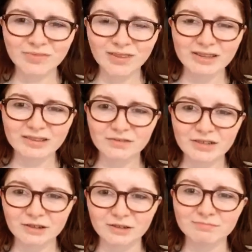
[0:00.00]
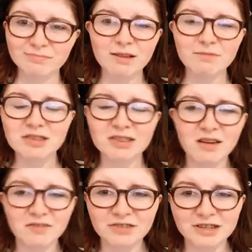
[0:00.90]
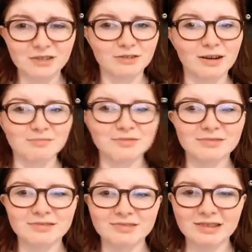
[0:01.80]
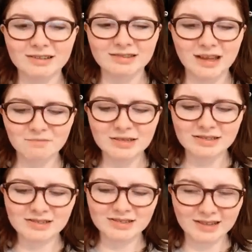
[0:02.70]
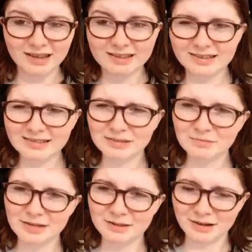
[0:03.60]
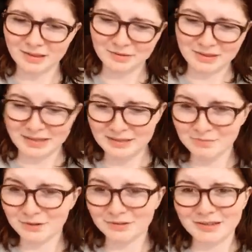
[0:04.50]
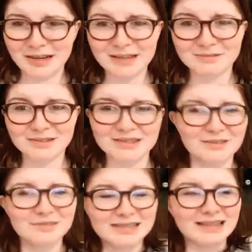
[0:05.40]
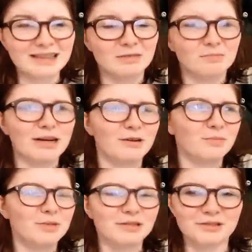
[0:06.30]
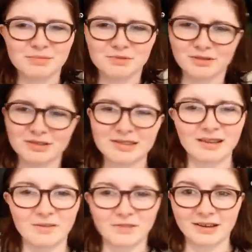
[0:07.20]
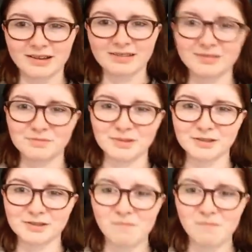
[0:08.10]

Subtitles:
love Nico, that means he's likely to appear either in this book or the next one, because I know he's in them, but I hope he turns up soon, because I love that kid so much.